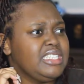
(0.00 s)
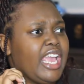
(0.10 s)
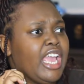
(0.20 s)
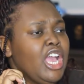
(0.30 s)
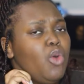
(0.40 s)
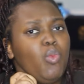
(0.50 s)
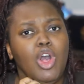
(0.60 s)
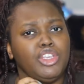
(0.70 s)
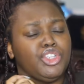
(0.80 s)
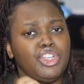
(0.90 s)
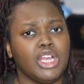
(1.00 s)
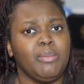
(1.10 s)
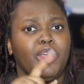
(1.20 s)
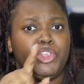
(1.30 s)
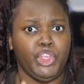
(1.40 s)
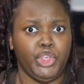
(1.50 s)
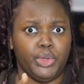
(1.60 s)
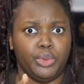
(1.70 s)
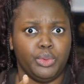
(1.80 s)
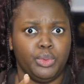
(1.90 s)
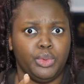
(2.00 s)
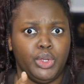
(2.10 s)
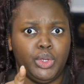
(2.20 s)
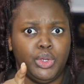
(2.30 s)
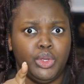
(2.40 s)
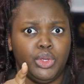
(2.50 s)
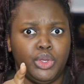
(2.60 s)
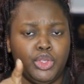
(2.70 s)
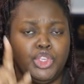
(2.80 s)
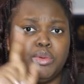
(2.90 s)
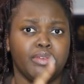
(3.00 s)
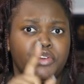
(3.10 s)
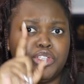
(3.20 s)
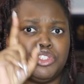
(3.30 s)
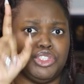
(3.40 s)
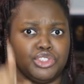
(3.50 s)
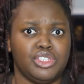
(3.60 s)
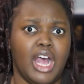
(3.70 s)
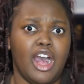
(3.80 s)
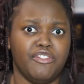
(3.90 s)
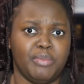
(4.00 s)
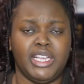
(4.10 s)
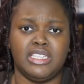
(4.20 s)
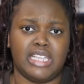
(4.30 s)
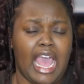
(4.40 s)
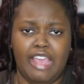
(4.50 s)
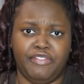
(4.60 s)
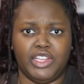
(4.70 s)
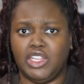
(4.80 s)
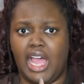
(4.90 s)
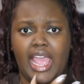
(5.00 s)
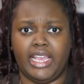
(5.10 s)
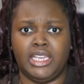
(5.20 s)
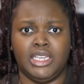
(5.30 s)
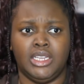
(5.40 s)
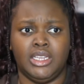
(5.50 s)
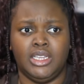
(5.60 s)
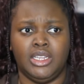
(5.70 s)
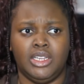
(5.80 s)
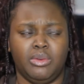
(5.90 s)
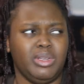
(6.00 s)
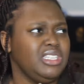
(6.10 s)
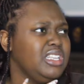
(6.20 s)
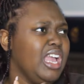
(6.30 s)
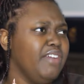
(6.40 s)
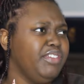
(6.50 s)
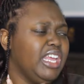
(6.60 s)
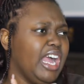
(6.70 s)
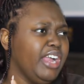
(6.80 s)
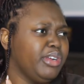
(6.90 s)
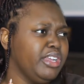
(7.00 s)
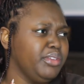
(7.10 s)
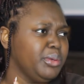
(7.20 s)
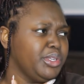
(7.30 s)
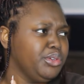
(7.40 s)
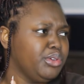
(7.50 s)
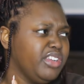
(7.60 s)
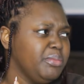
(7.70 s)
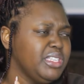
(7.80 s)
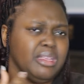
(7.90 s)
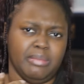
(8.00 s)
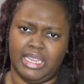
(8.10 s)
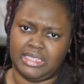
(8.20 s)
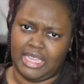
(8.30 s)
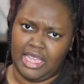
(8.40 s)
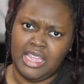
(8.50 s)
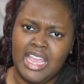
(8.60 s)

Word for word: to say, Well, you're talking about you. You're referring to yourself because I feel like what did he say? I feel like I crave you or you crave me, something like that.